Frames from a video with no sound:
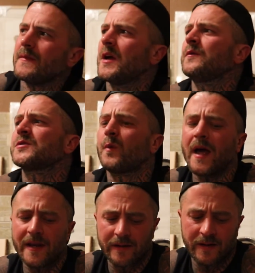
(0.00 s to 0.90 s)
it was
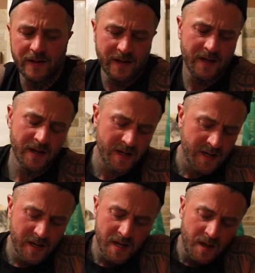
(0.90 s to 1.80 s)
when
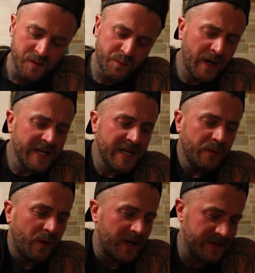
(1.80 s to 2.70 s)
he
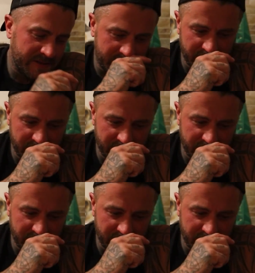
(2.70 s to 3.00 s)
was